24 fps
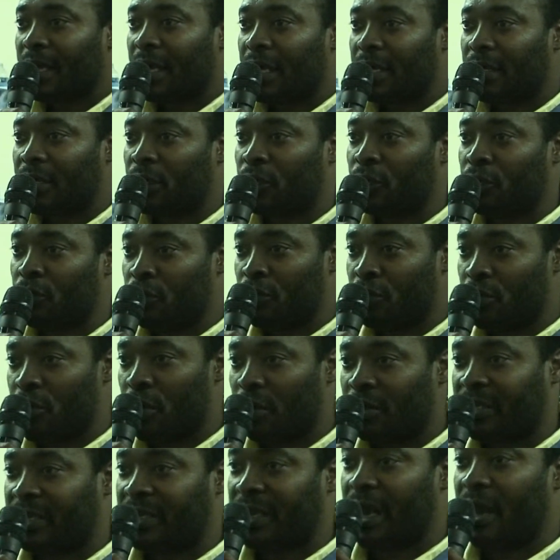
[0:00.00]
is to you
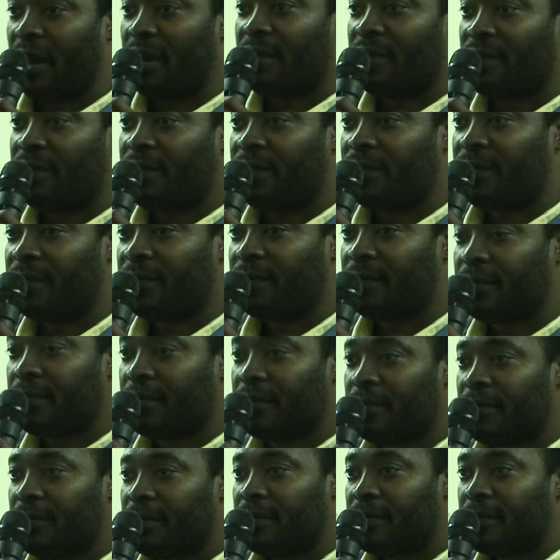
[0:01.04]
yourself
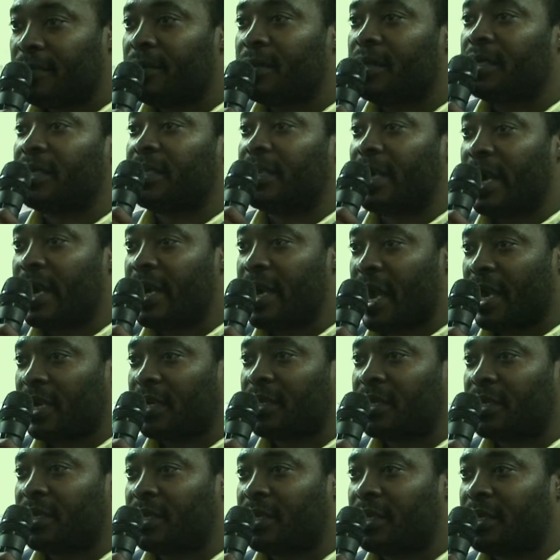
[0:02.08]
say,
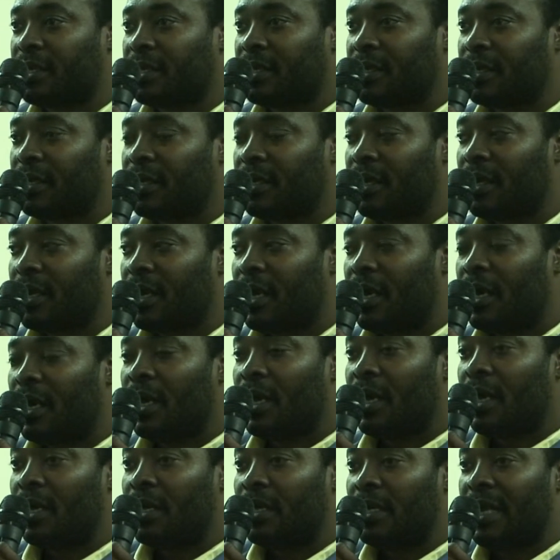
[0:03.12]
yes,
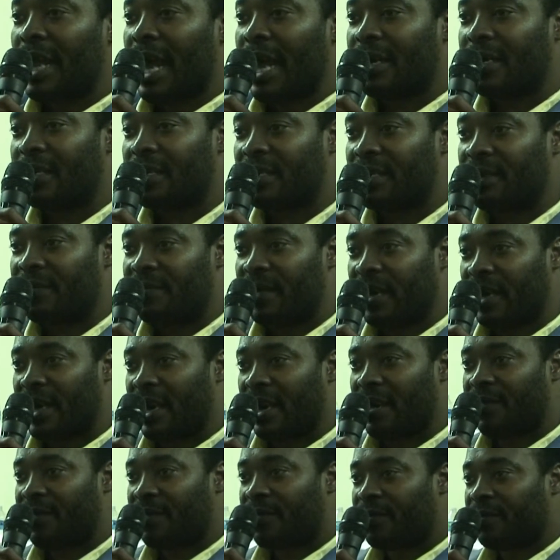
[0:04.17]
did I receive the
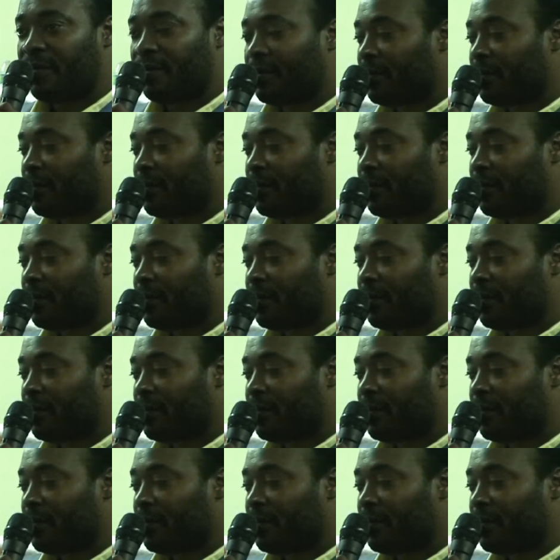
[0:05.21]
gift?